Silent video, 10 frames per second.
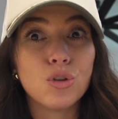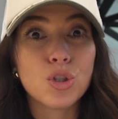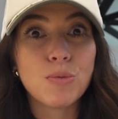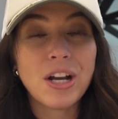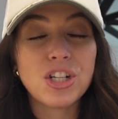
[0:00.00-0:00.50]

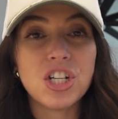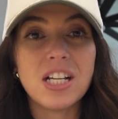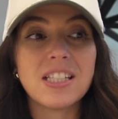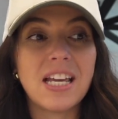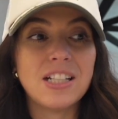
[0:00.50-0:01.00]

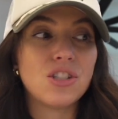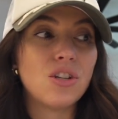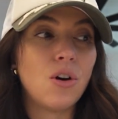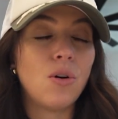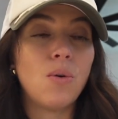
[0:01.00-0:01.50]
Spreadsheets. And
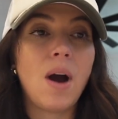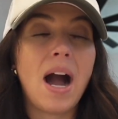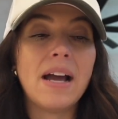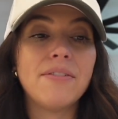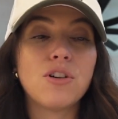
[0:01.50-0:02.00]
so
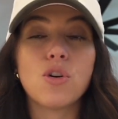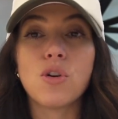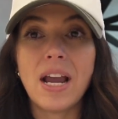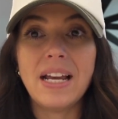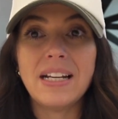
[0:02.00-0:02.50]
I've
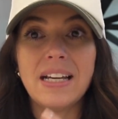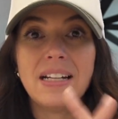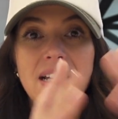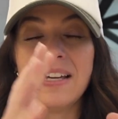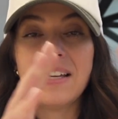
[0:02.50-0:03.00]

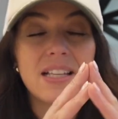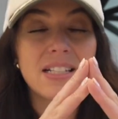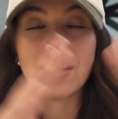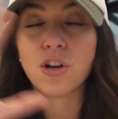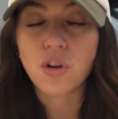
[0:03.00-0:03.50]
created this
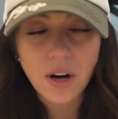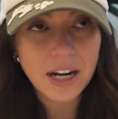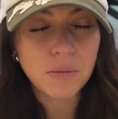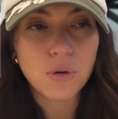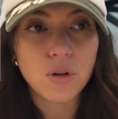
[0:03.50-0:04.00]

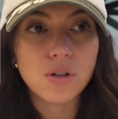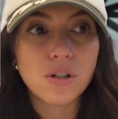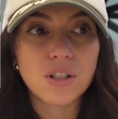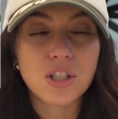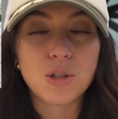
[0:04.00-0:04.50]

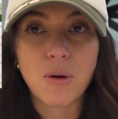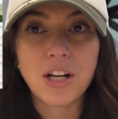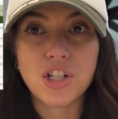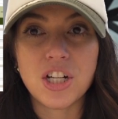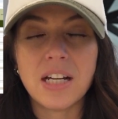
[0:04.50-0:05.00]
incredible
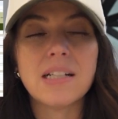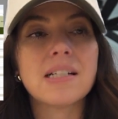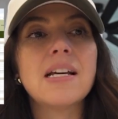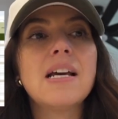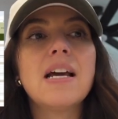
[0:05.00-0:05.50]
spreadsheet
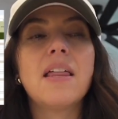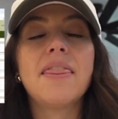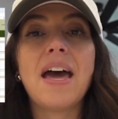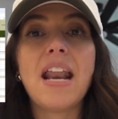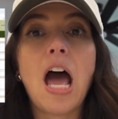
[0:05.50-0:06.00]

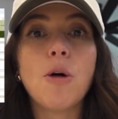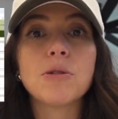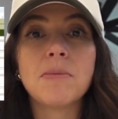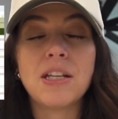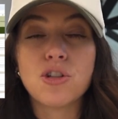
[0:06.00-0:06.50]
that
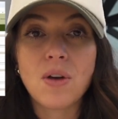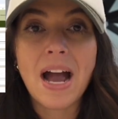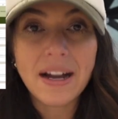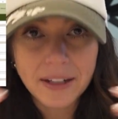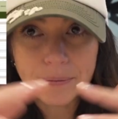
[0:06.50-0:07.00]
helps me
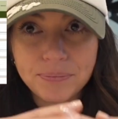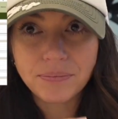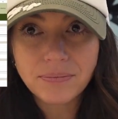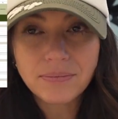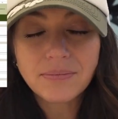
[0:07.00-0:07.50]
track
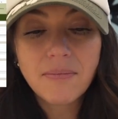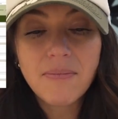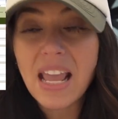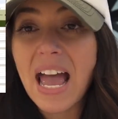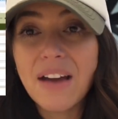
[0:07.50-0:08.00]

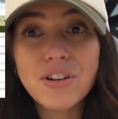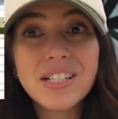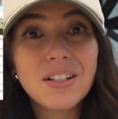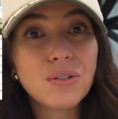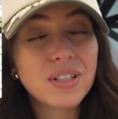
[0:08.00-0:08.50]
every
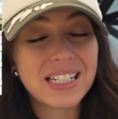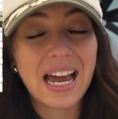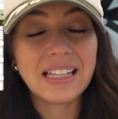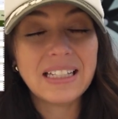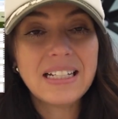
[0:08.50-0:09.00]
single
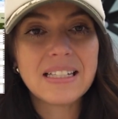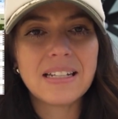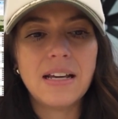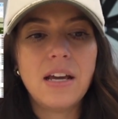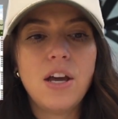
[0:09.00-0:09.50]
stylist,
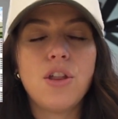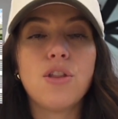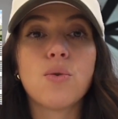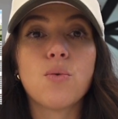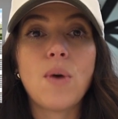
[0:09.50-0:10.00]

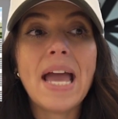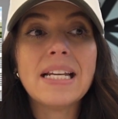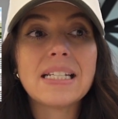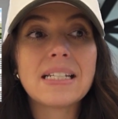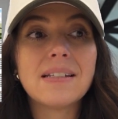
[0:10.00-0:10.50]
the
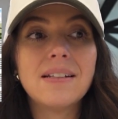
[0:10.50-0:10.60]
rent